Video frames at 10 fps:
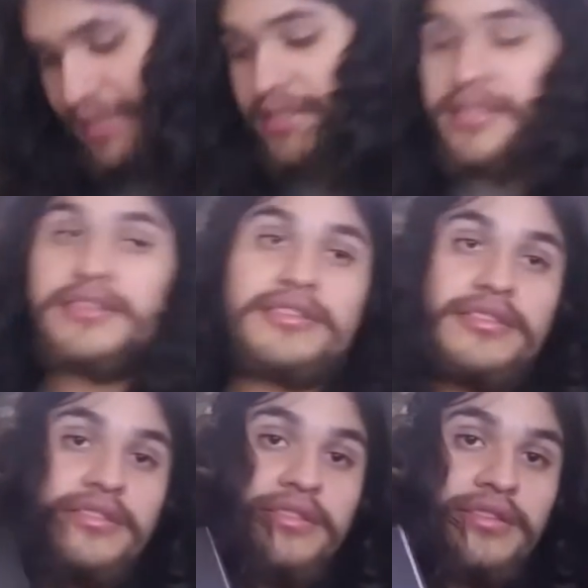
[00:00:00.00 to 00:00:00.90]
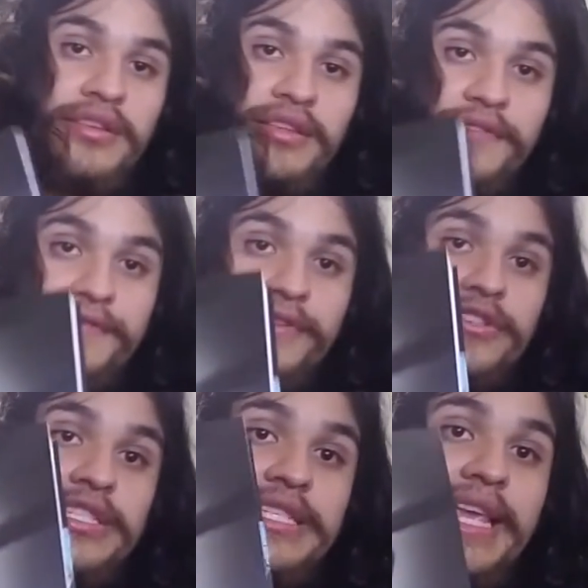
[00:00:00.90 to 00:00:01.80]
Like that's the
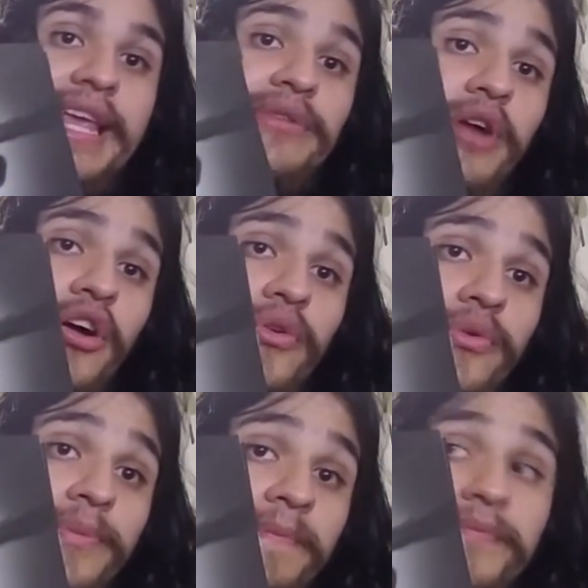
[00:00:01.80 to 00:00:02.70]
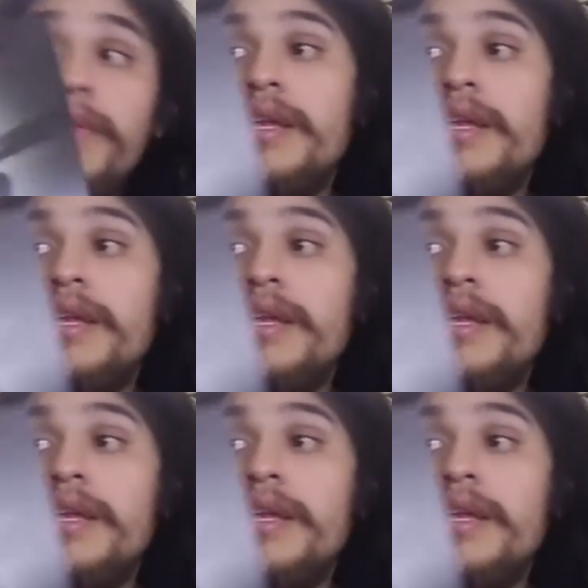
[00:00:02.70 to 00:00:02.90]
first hero.